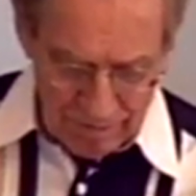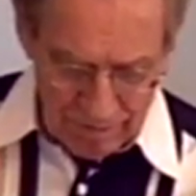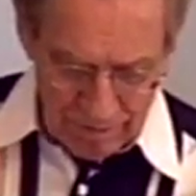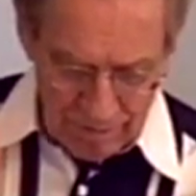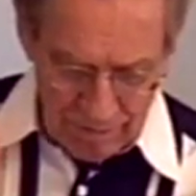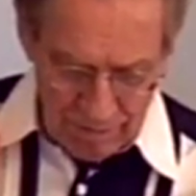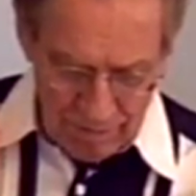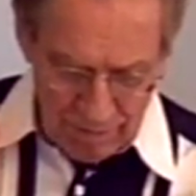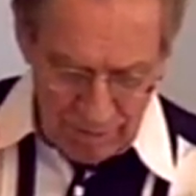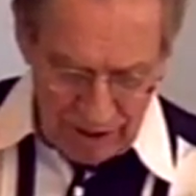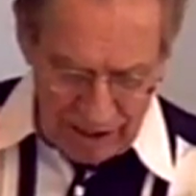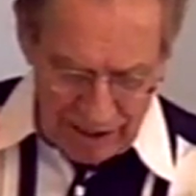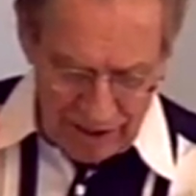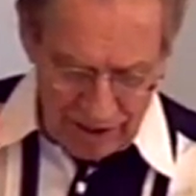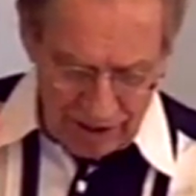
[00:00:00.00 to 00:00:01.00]
by the
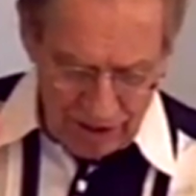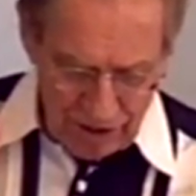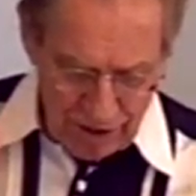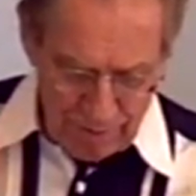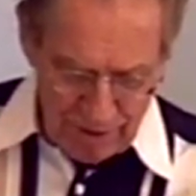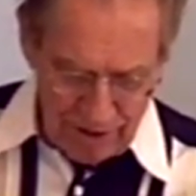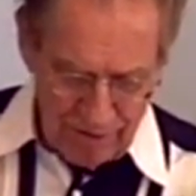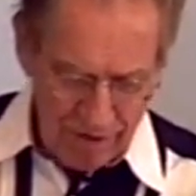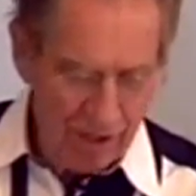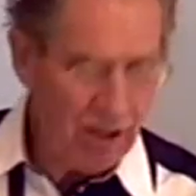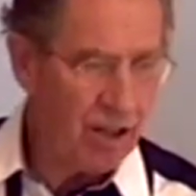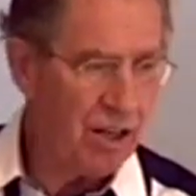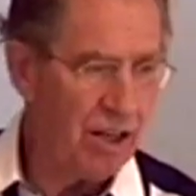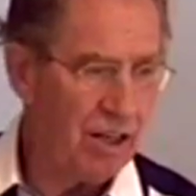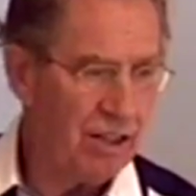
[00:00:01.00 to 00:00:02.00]
keeping of the law,
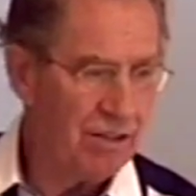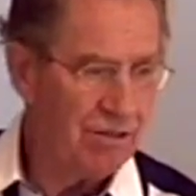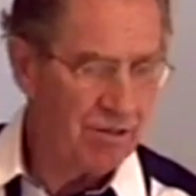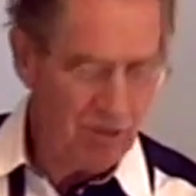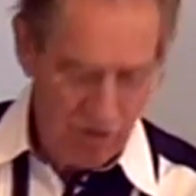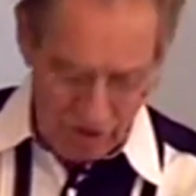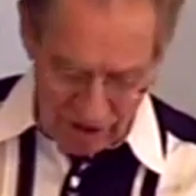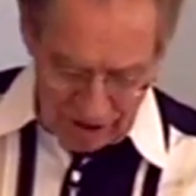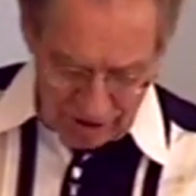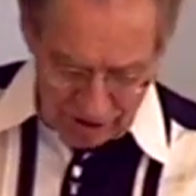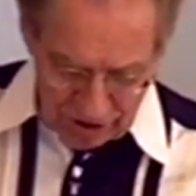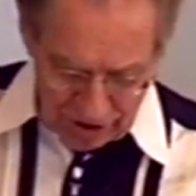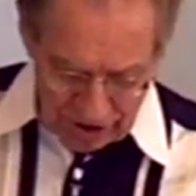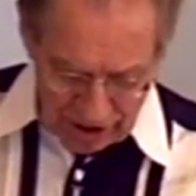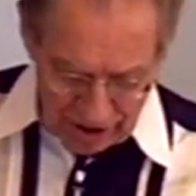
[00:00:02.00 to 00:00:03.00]
there
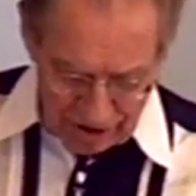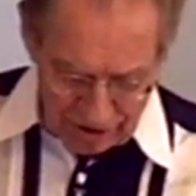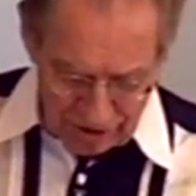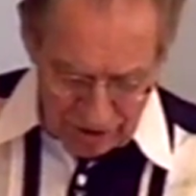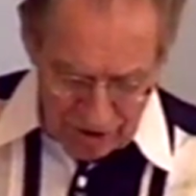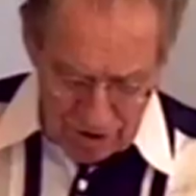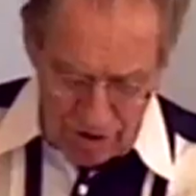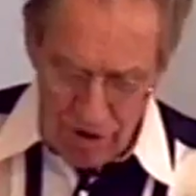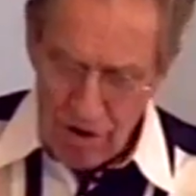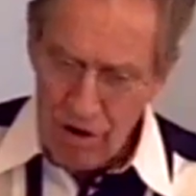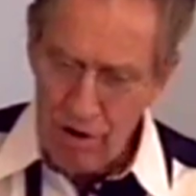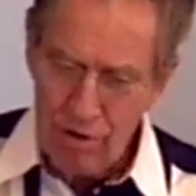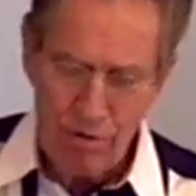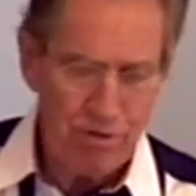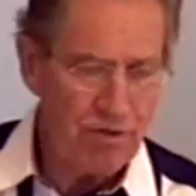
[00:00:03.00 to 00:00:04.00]
shall no
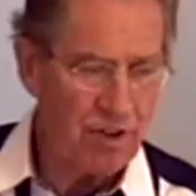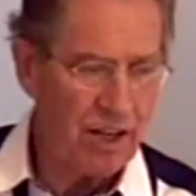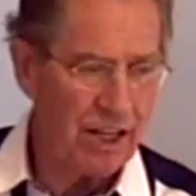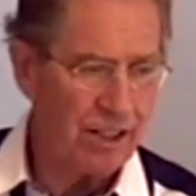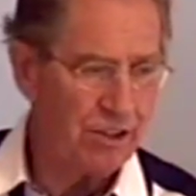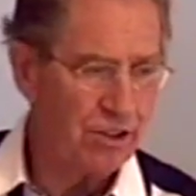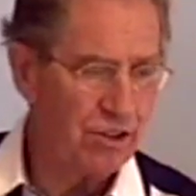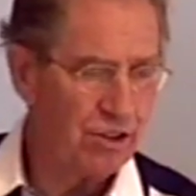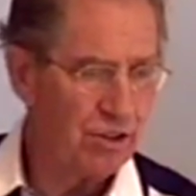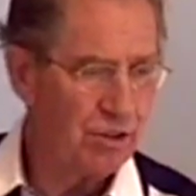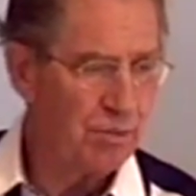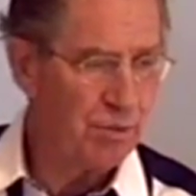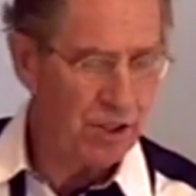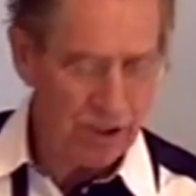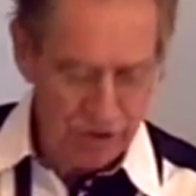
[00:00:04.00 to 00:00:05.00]
flesh be
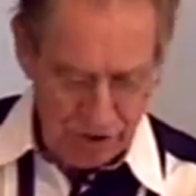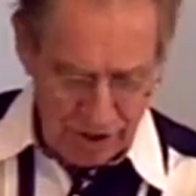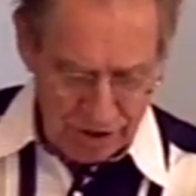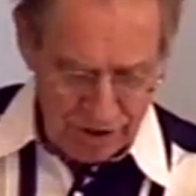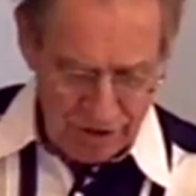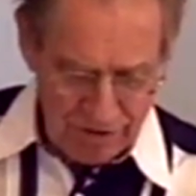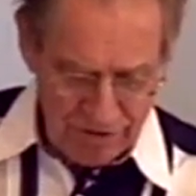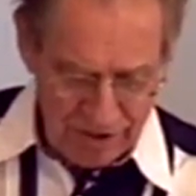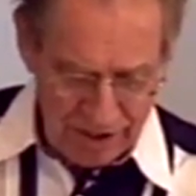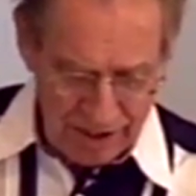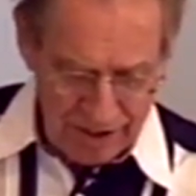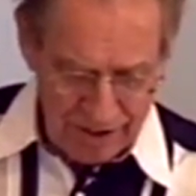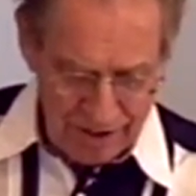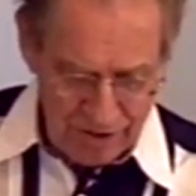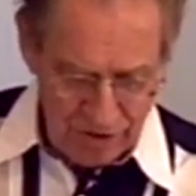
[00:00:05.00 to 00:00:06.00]
justified in
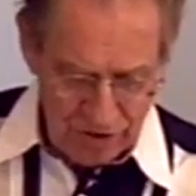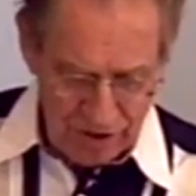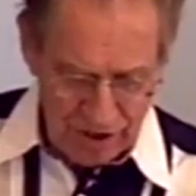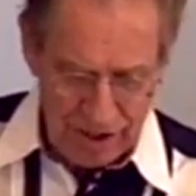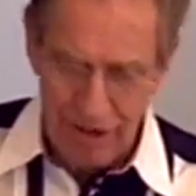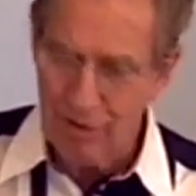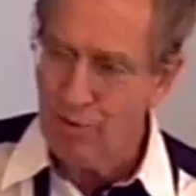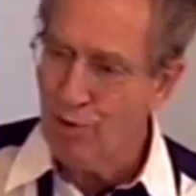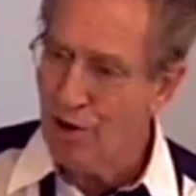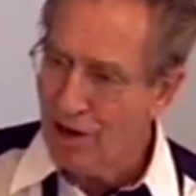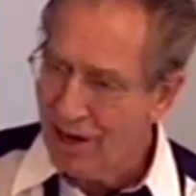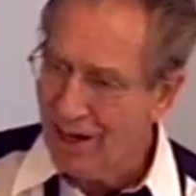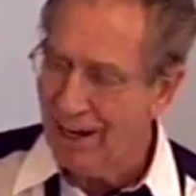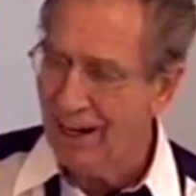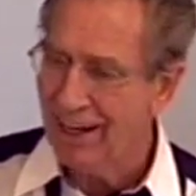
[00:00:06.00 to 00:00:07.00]
his sight. Why?
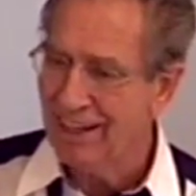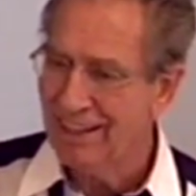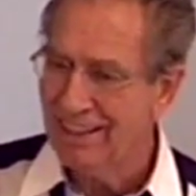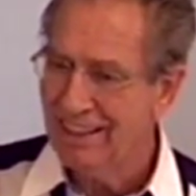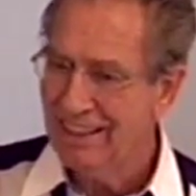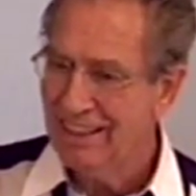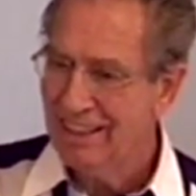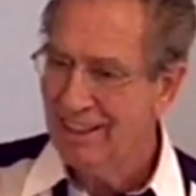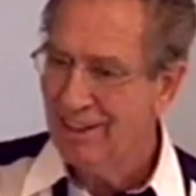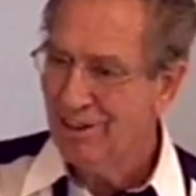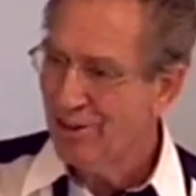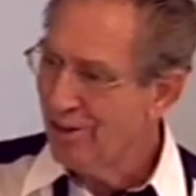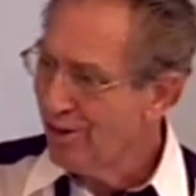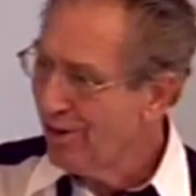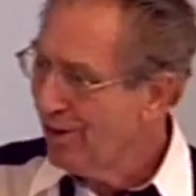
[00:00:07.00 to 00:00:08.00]
The
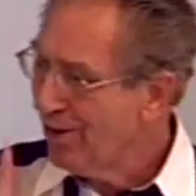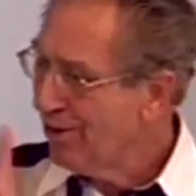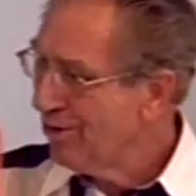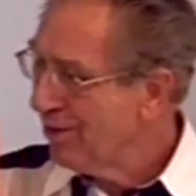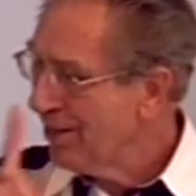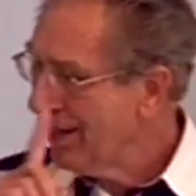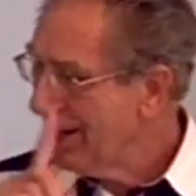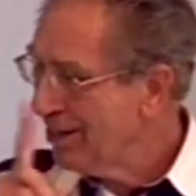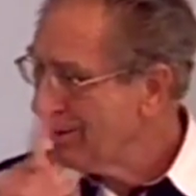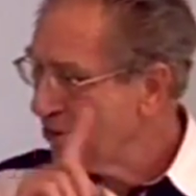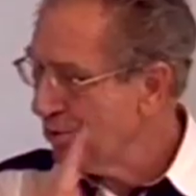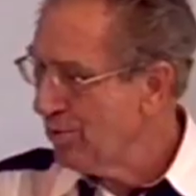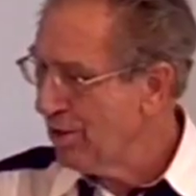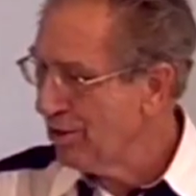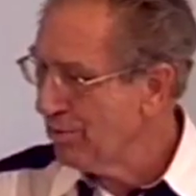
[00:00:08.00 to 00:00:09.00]
law only has
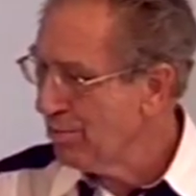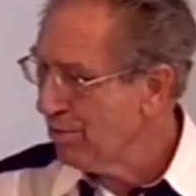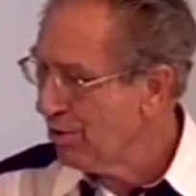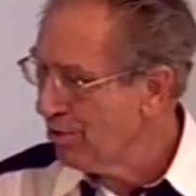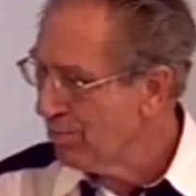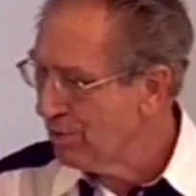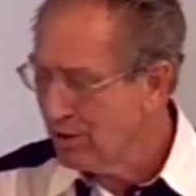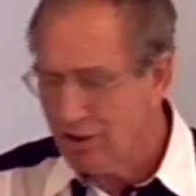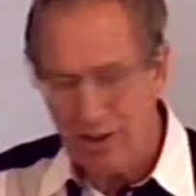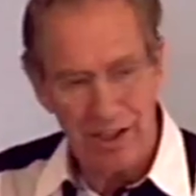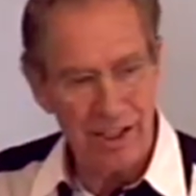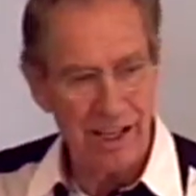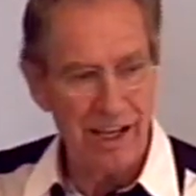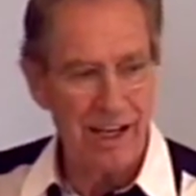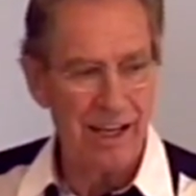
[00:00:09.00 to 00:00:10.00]
one purpose
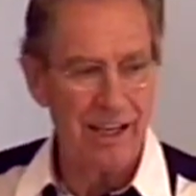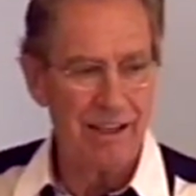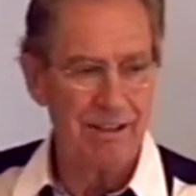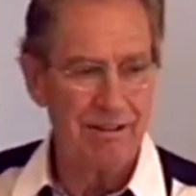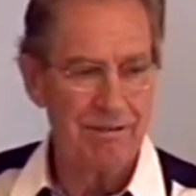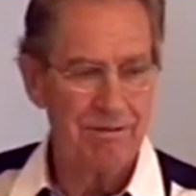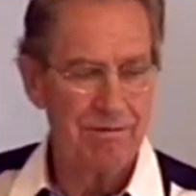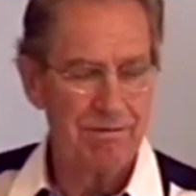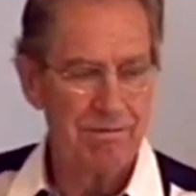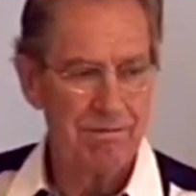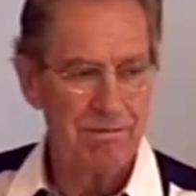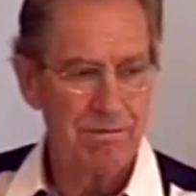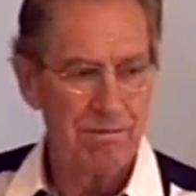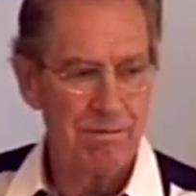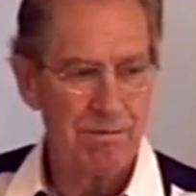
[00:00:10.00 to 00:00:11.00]
today.
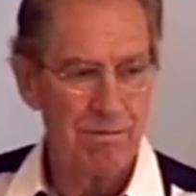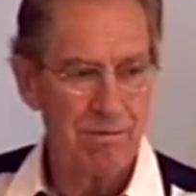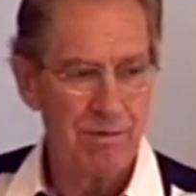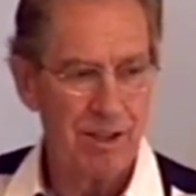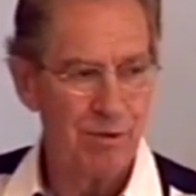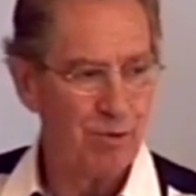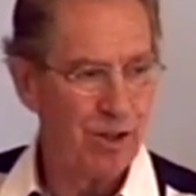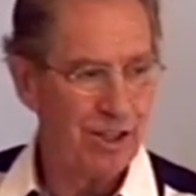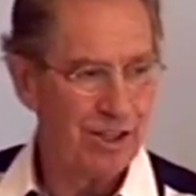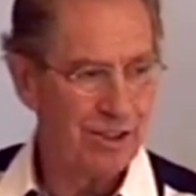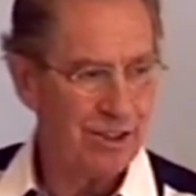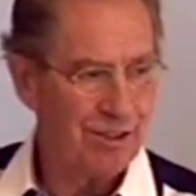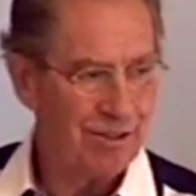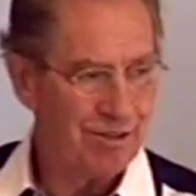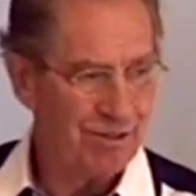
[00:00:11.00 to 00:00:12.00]
And what is it?
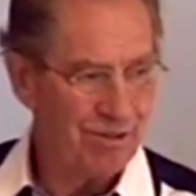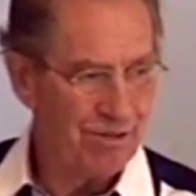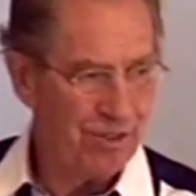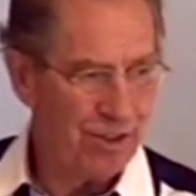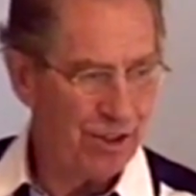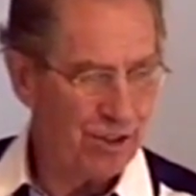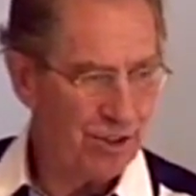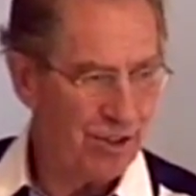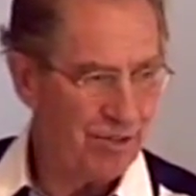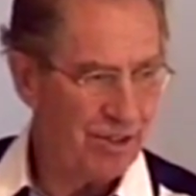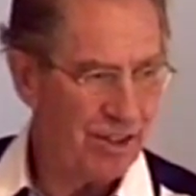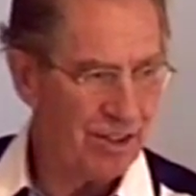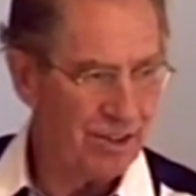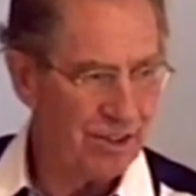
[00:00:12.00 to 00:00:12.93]
Finish the verse.